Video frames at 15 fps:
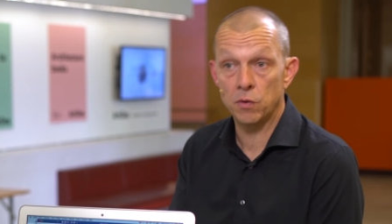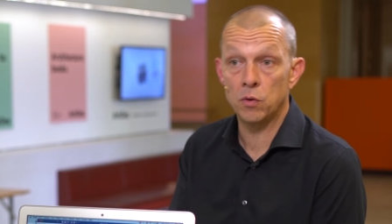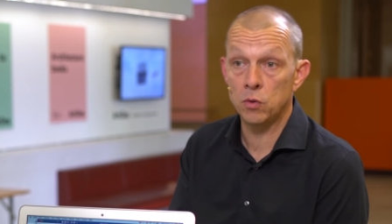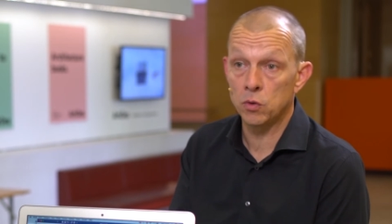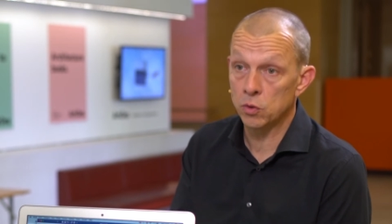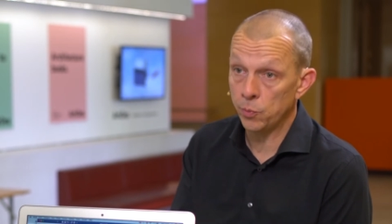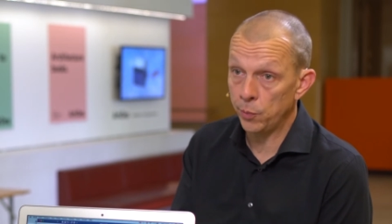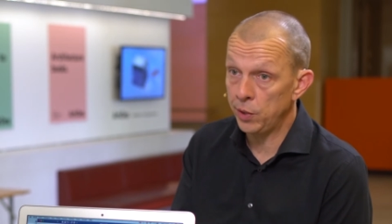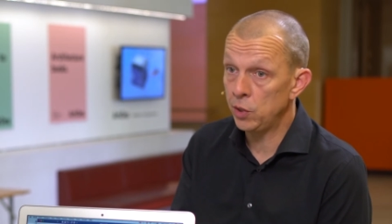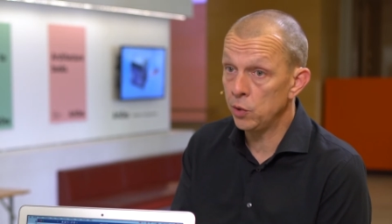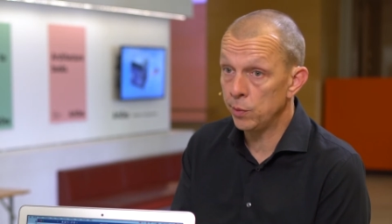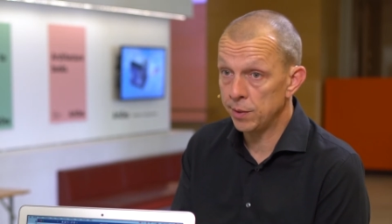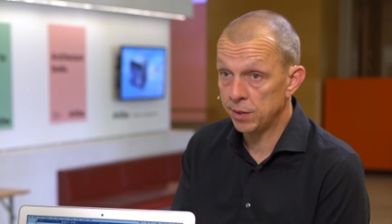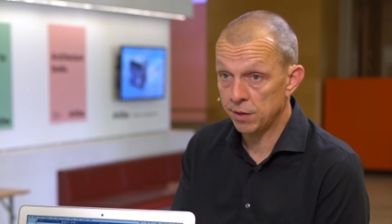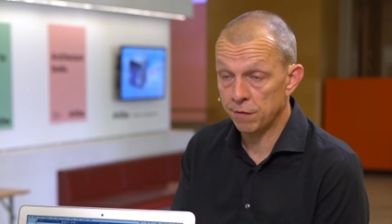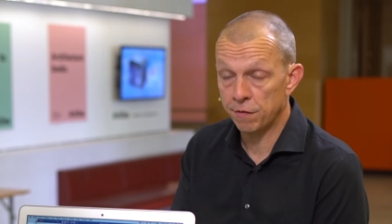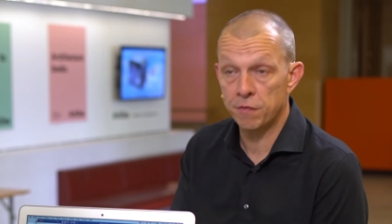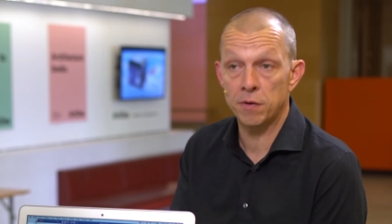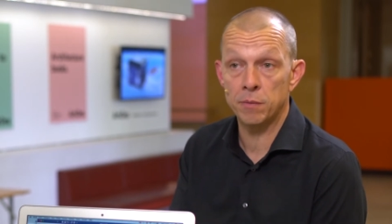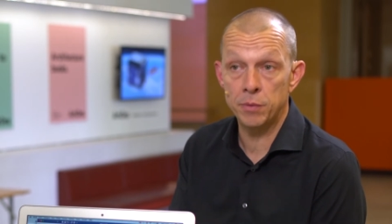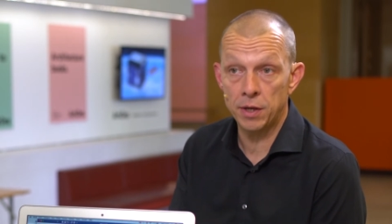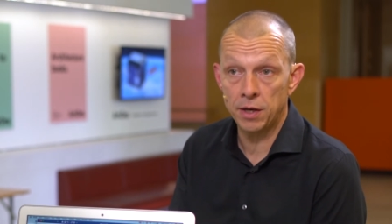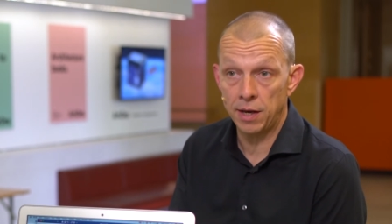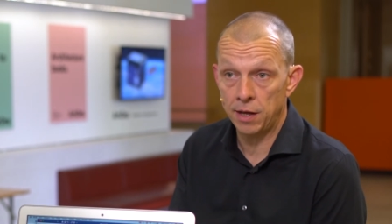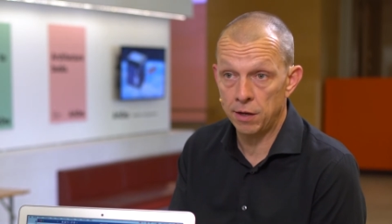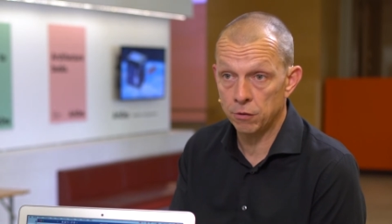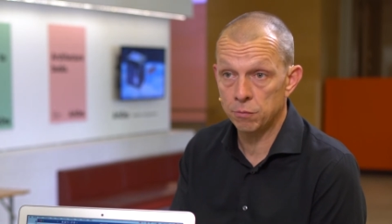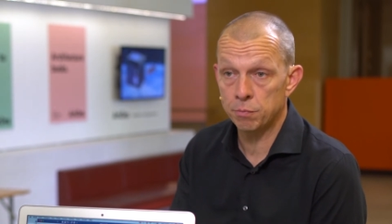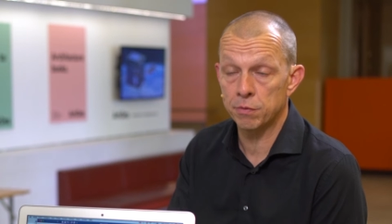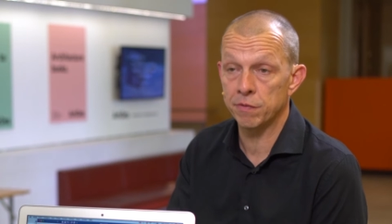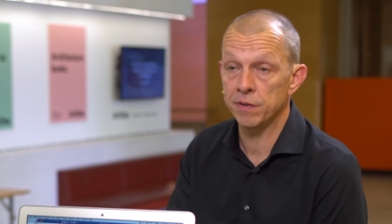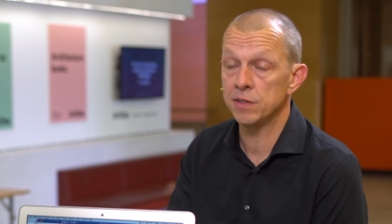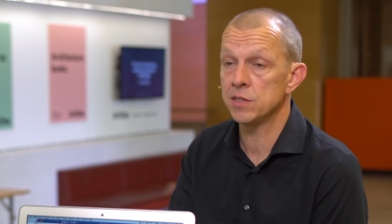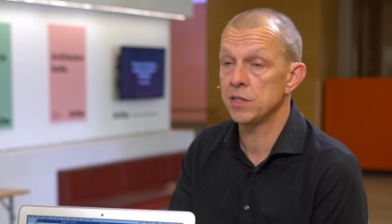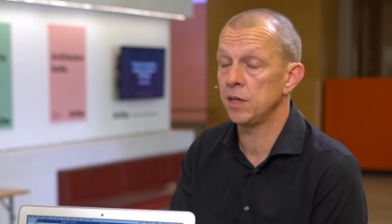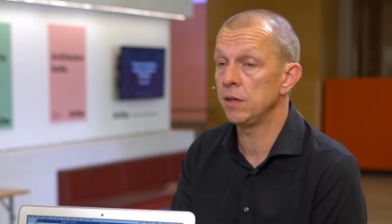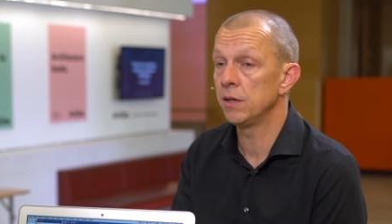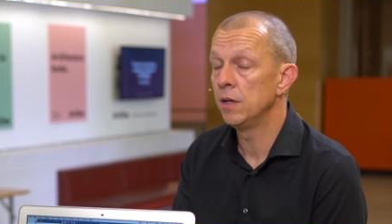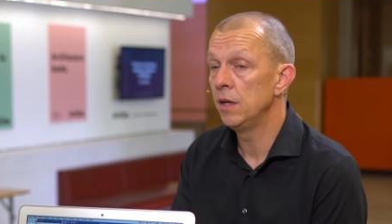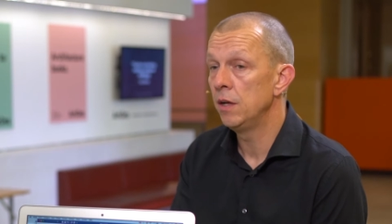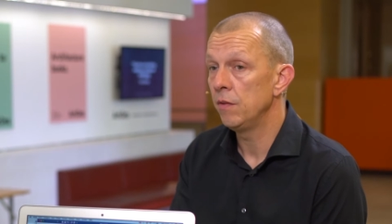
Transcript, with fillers: or we do it from the cloud, preventing